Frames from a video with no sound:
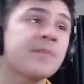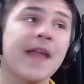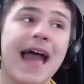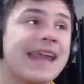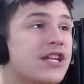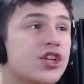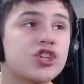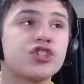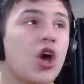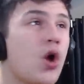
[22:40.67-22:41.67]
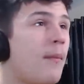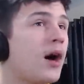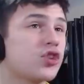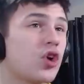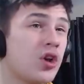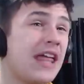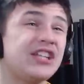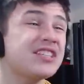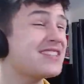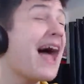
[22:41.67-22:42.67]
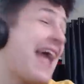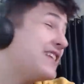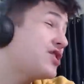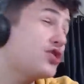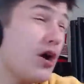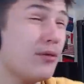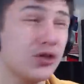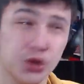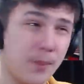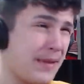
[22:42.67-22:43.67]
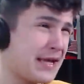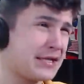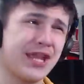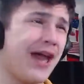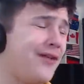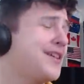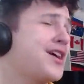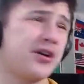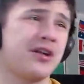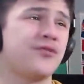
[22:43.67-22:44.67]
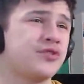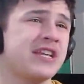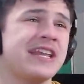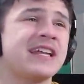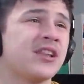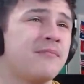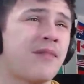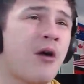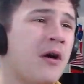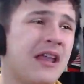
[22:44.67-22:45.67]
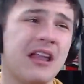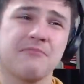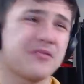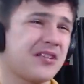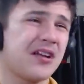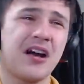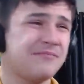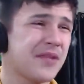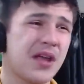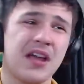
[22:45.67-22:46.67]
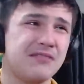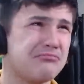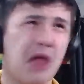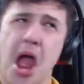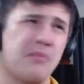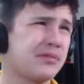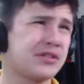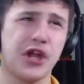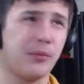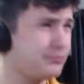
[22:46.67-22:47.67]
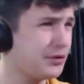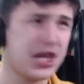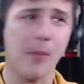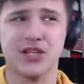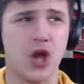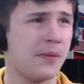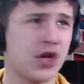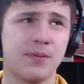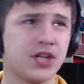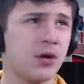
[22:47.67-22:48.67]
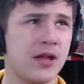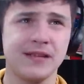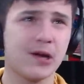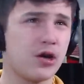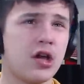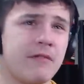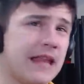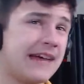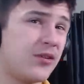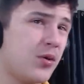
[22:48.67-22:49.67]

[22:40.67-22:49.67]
And it is so much on... Like, just that, it's so much on a bigger scale than carnivals in England, bro. Like, Brazil. They're on another level.